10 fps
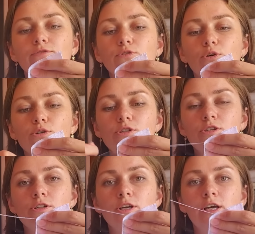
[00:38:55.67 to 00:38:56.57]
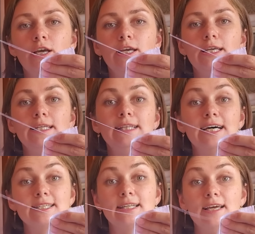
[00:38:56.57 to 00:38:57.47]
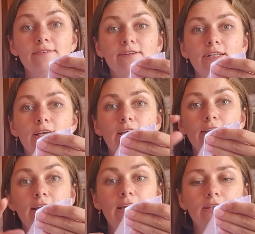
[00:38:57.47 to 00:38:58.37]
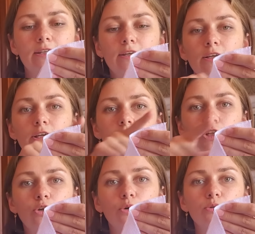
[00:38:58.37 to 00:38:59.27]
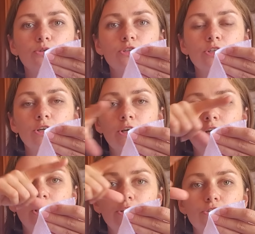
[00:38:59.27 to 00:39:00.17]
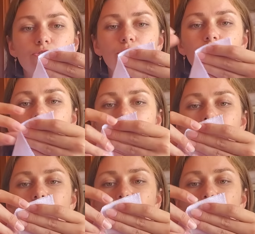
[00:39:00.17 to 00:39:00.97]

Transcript: floss, it doesn't have an end. It goes through entire